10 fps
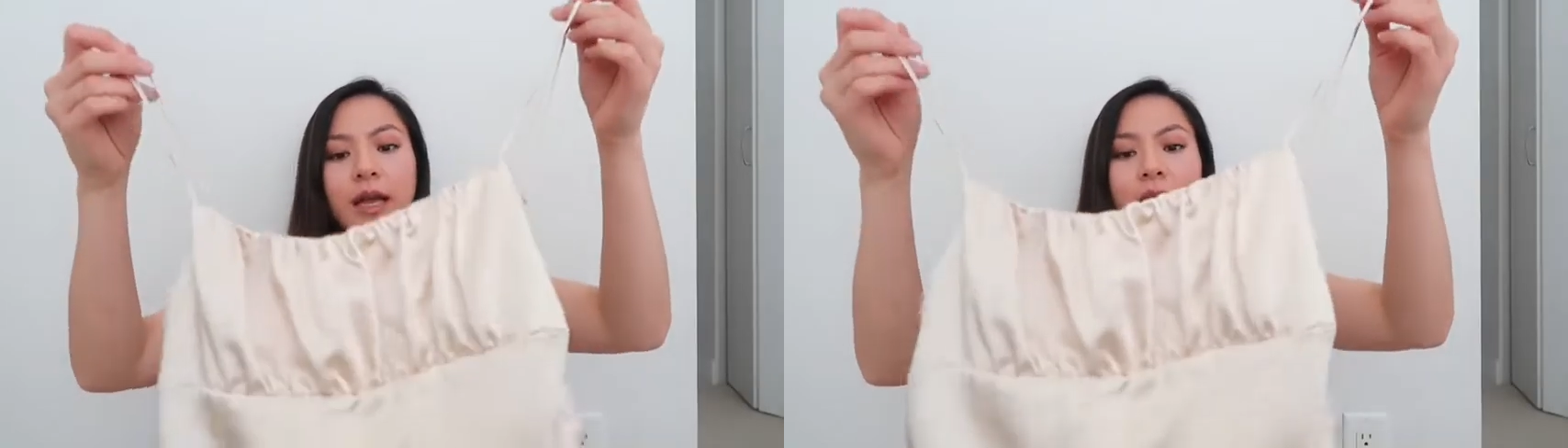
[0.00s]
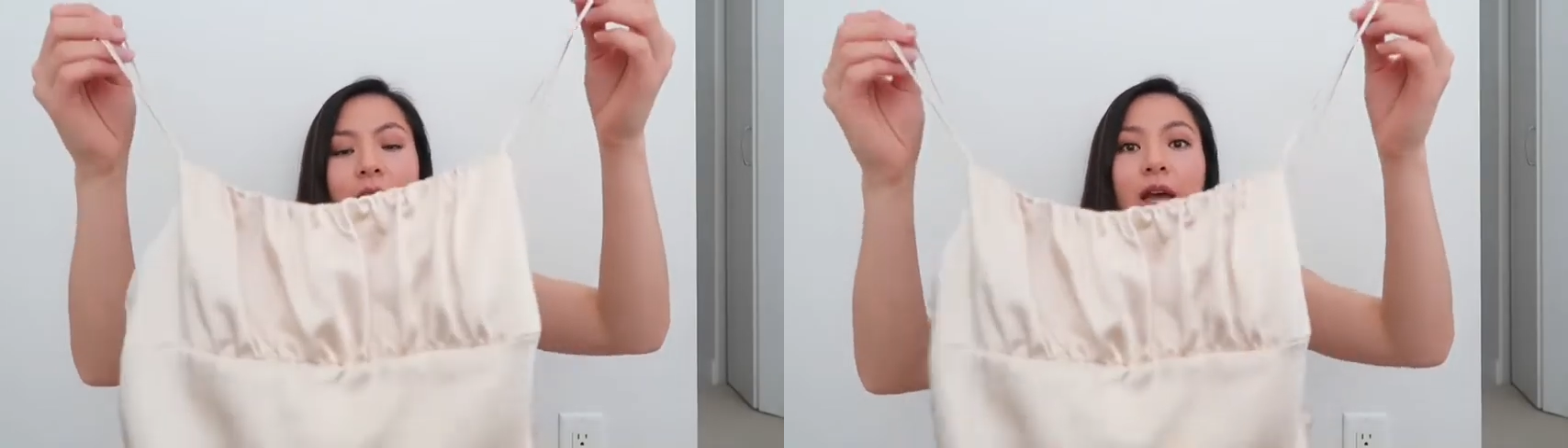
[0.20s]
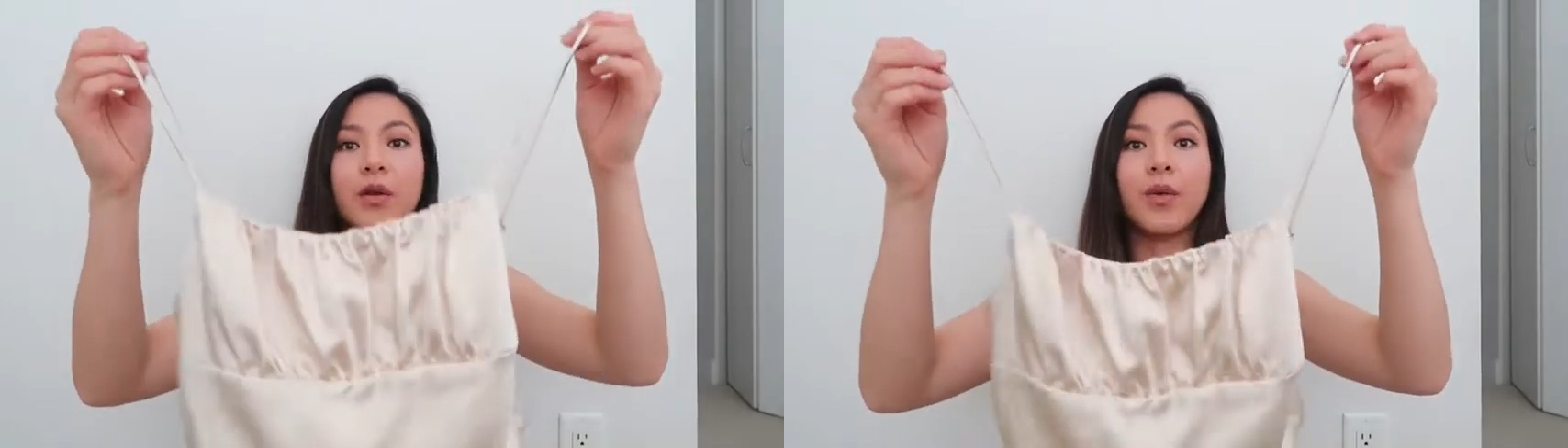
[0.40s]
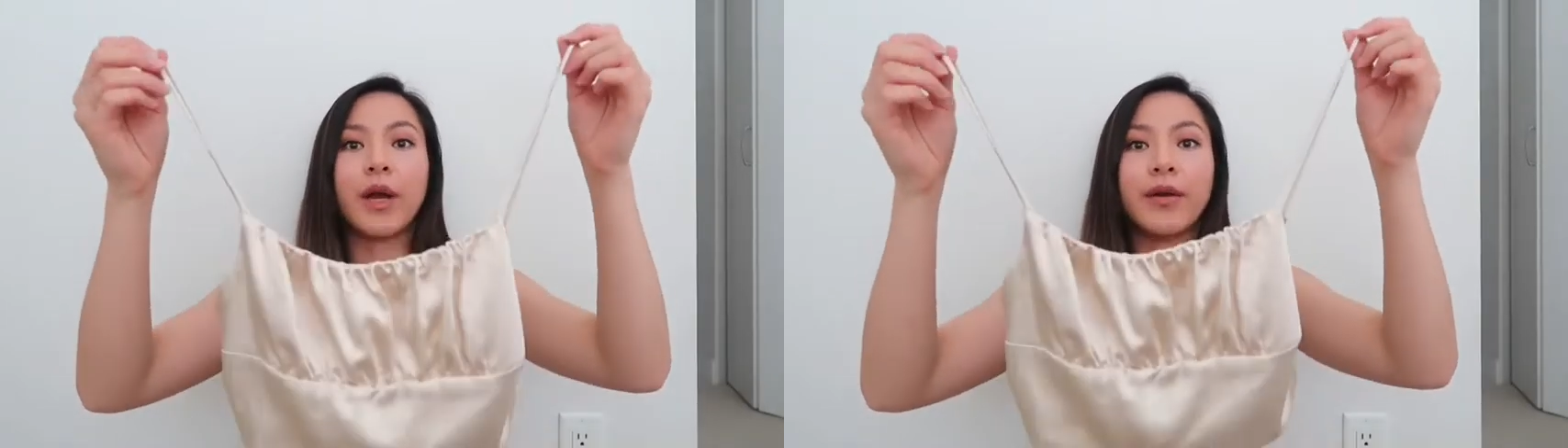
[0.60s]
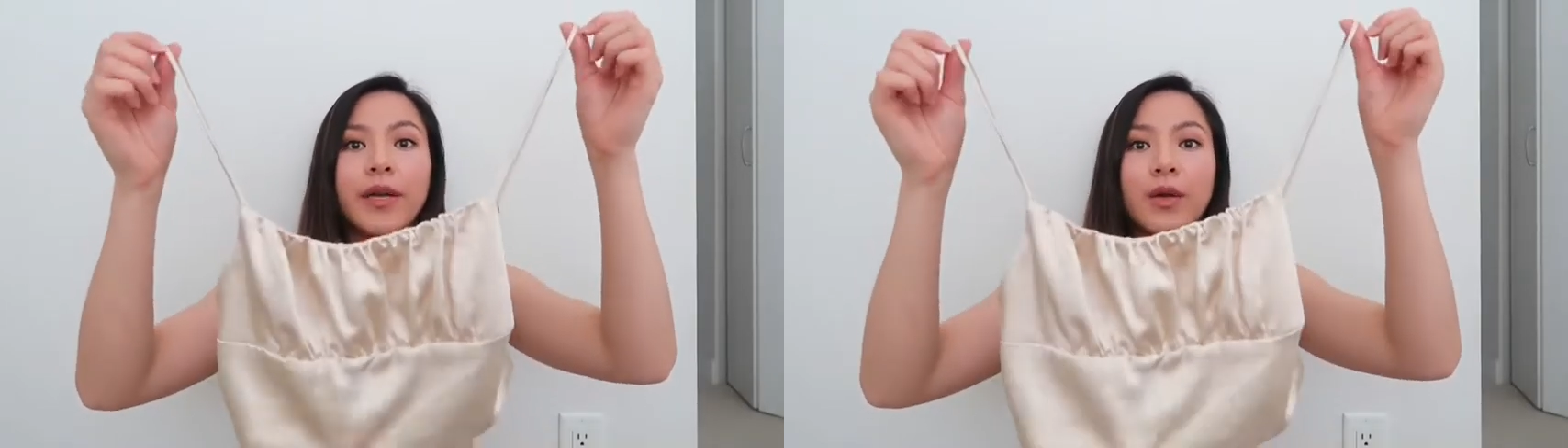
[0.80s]
and
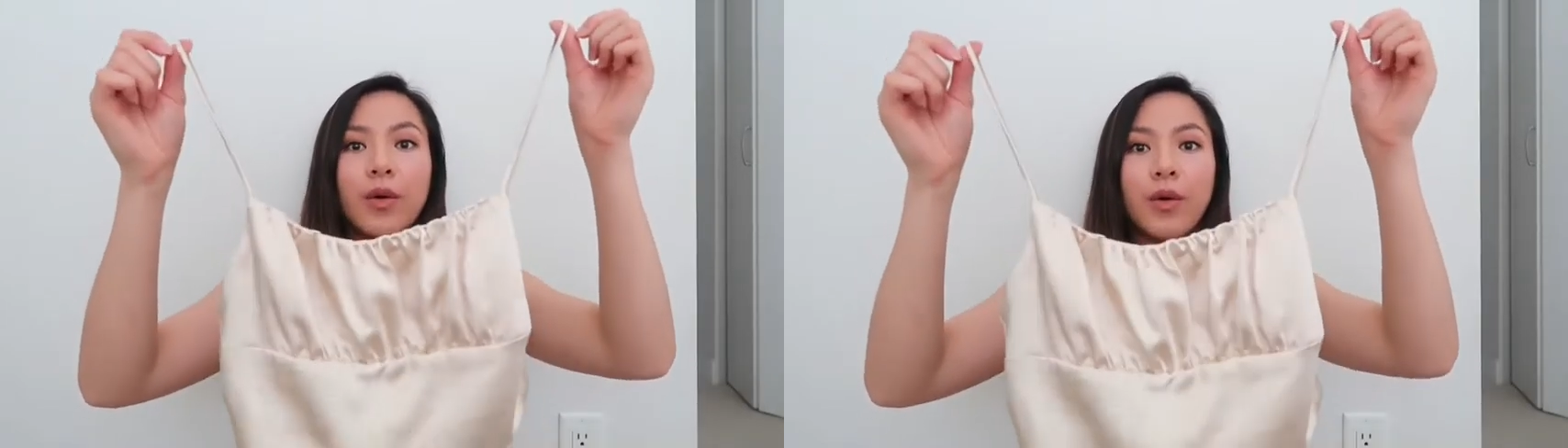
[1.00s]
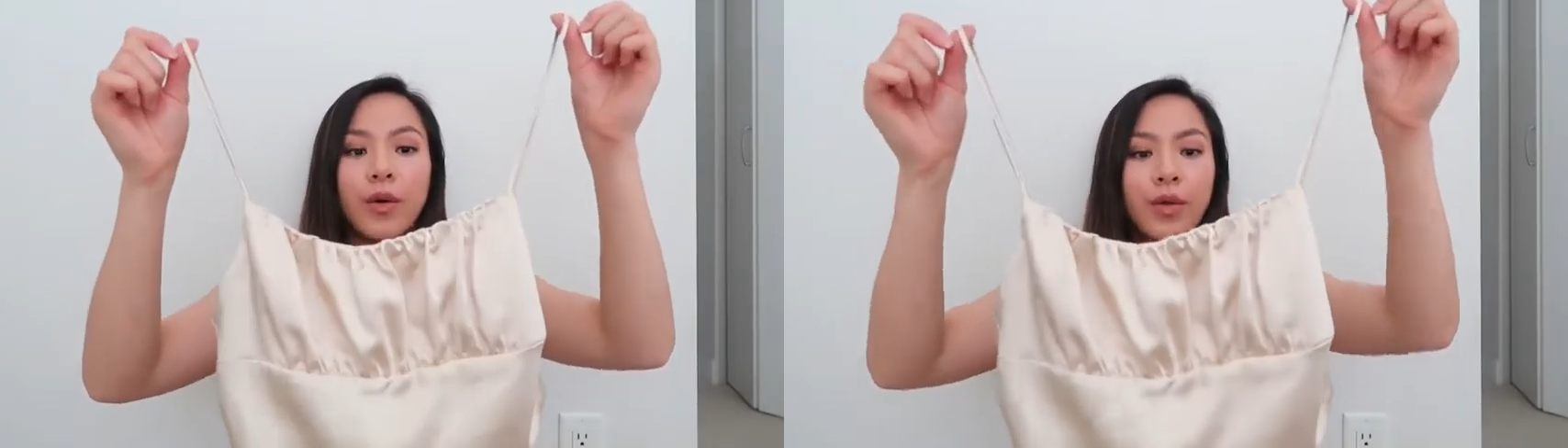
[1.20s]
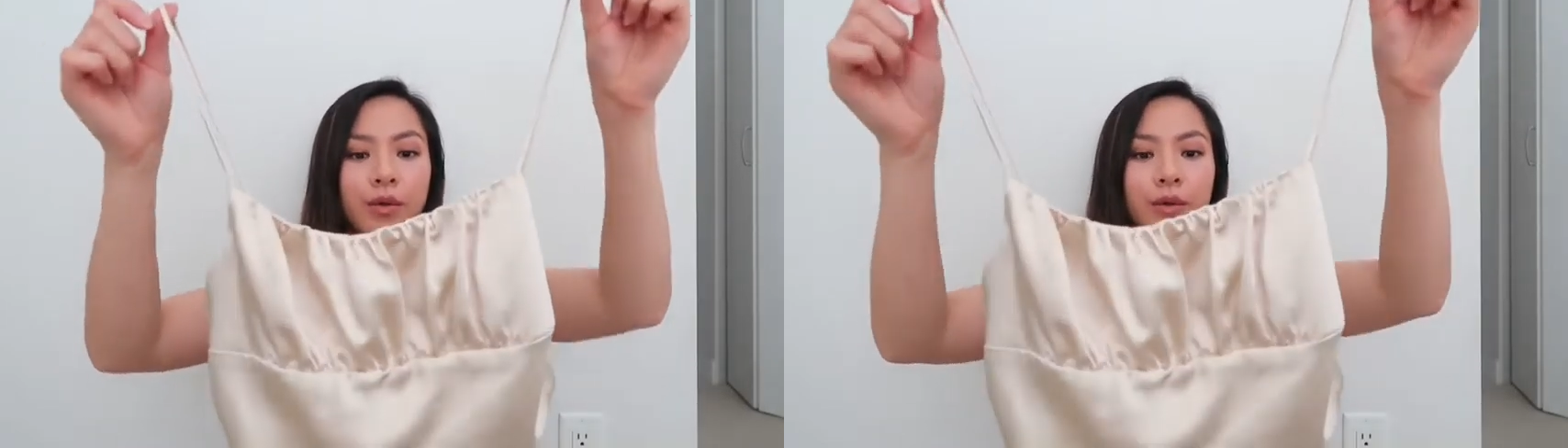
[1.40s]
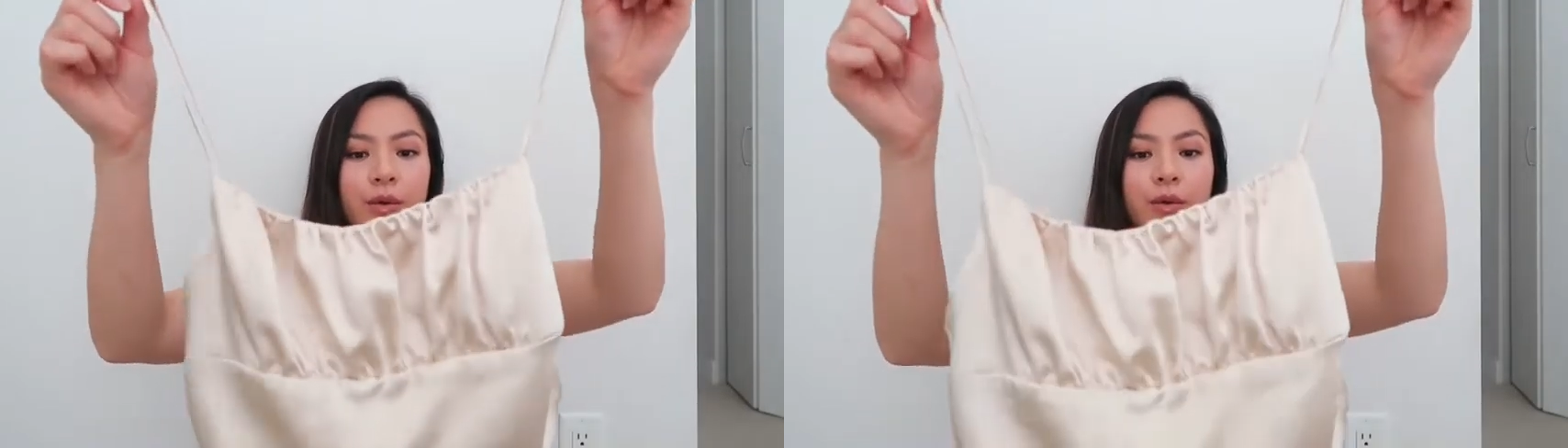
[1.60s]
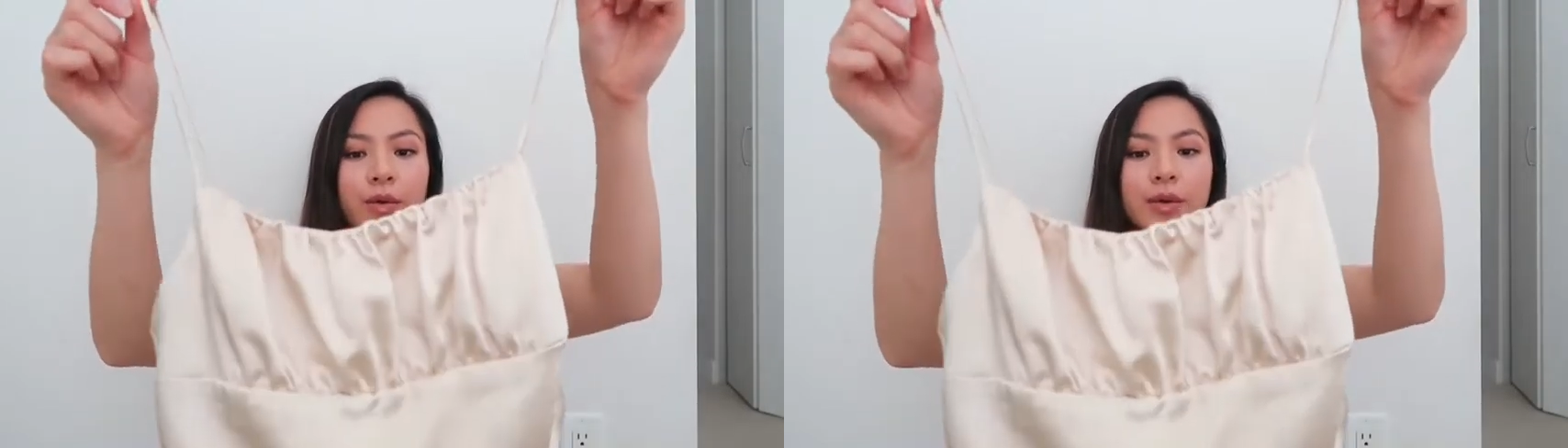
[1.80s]
wear it all
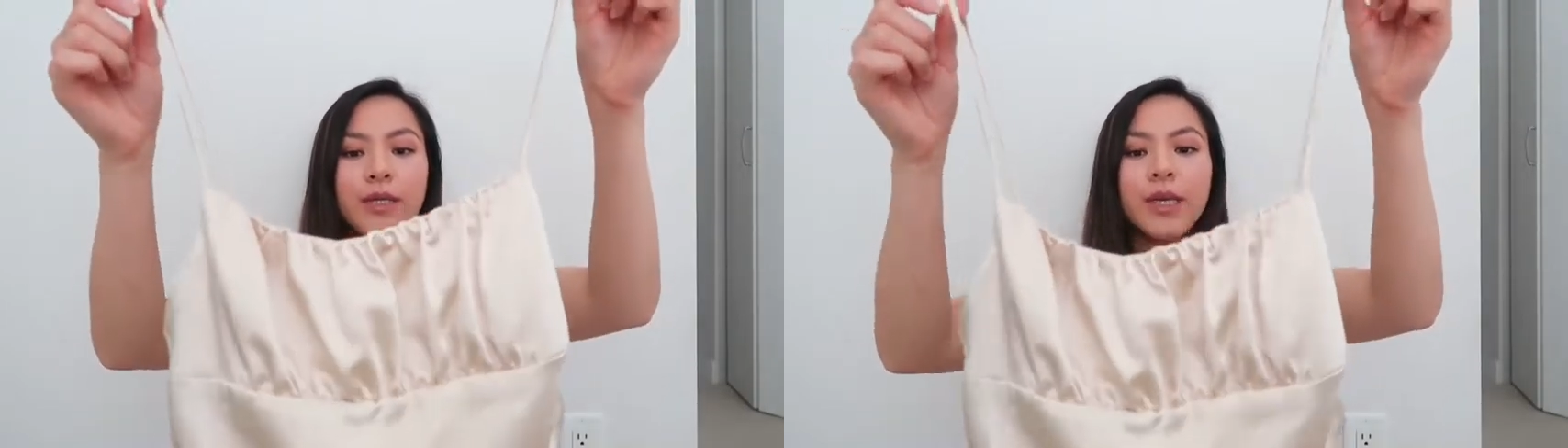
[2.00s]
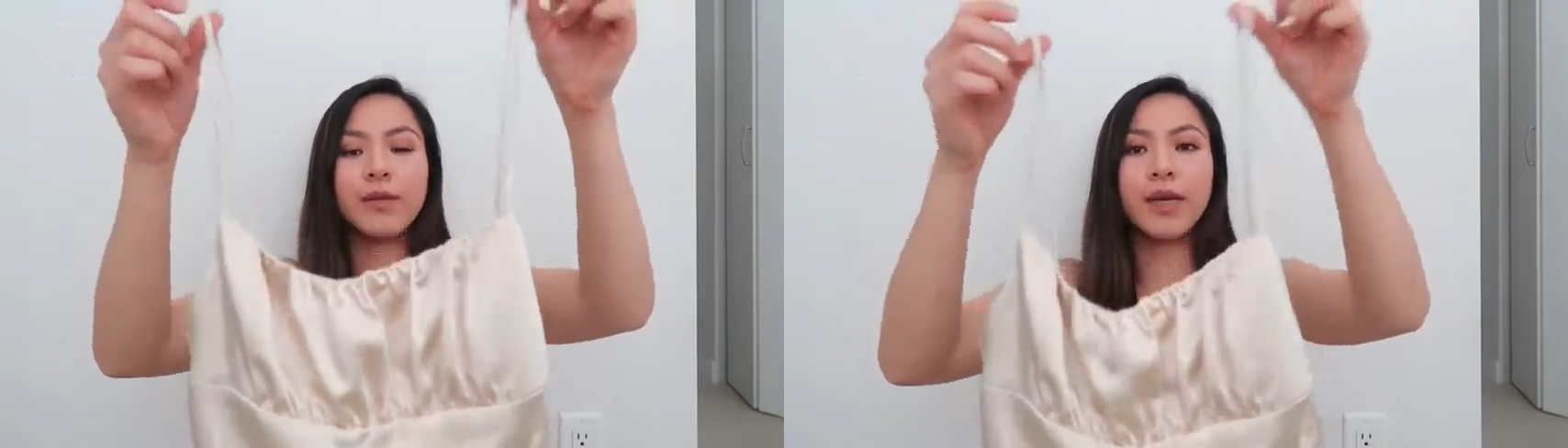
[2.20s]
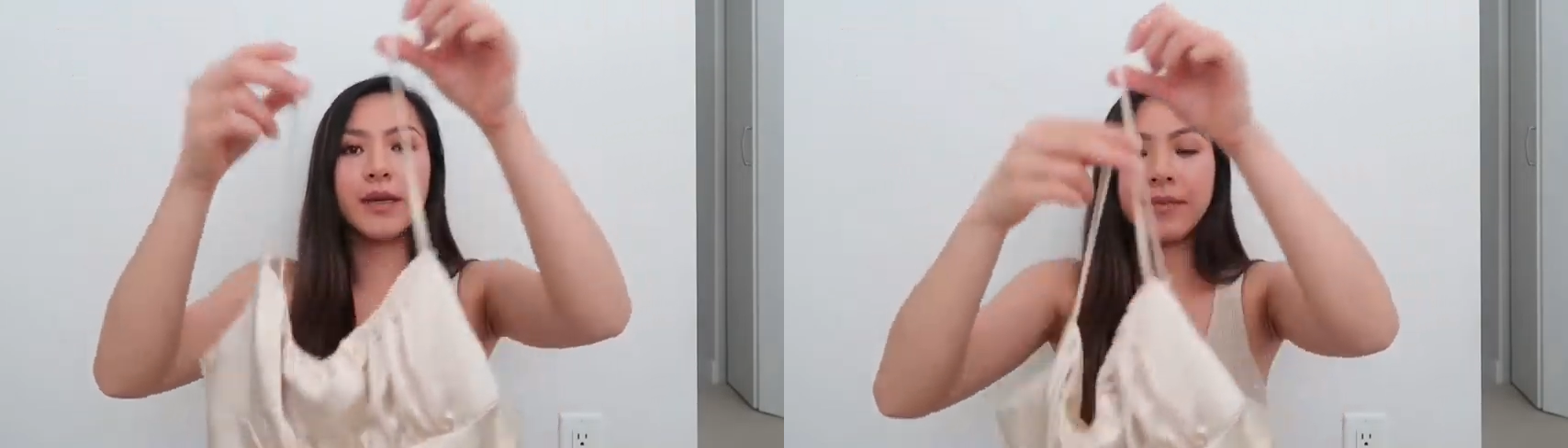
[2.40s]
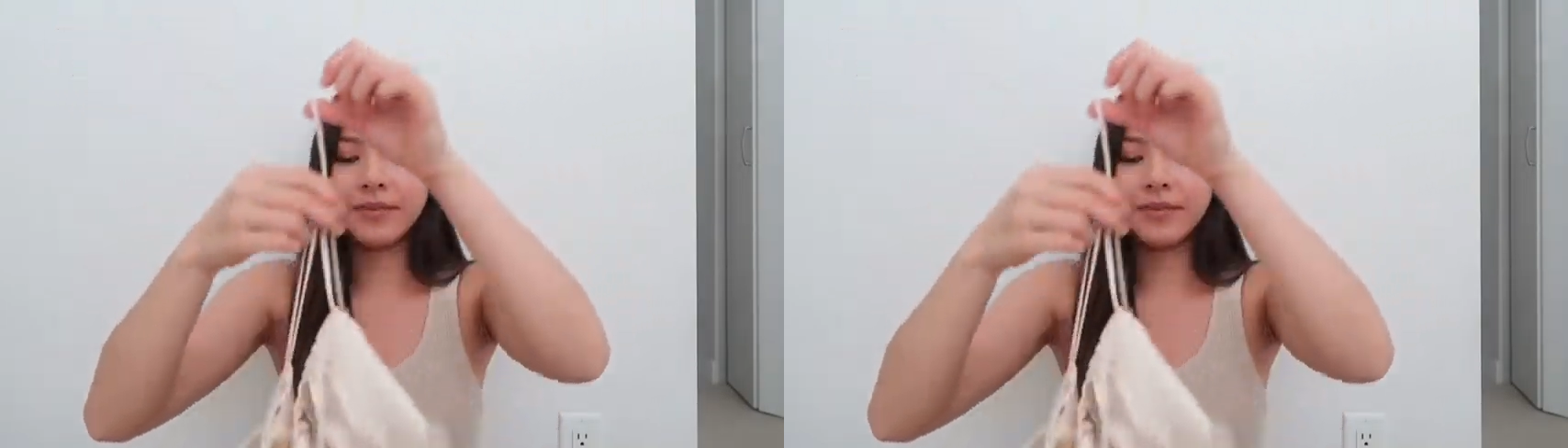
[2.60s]
through summer.